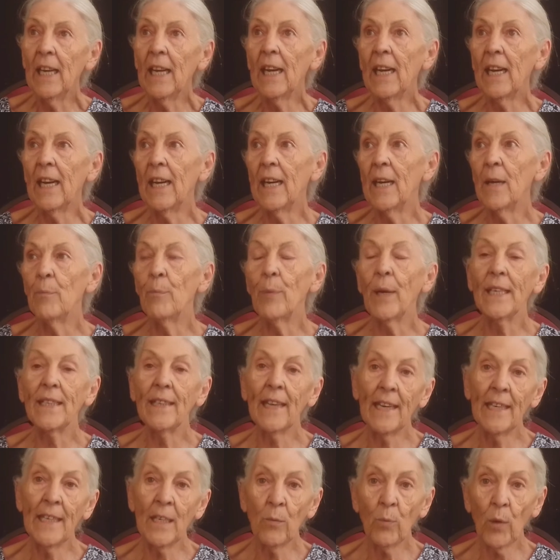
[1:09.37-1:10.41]
But
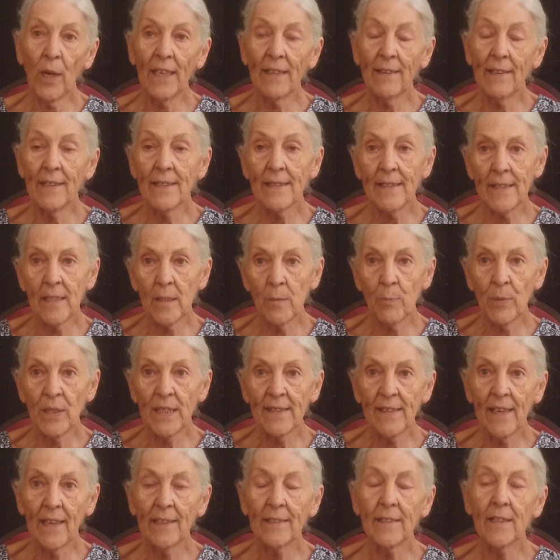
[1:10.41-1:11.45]
anyway, this is
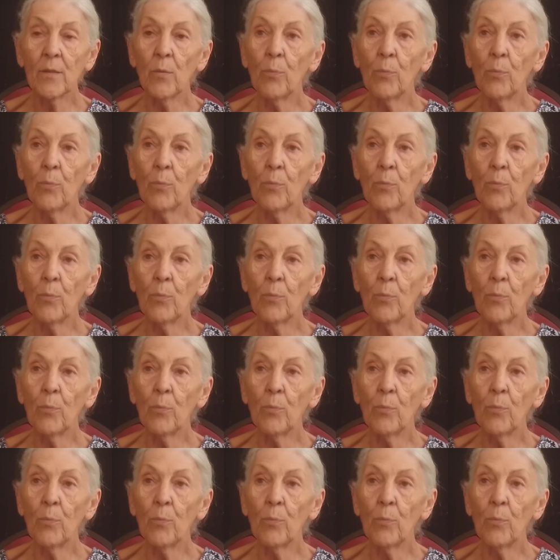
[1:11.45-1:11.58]
besides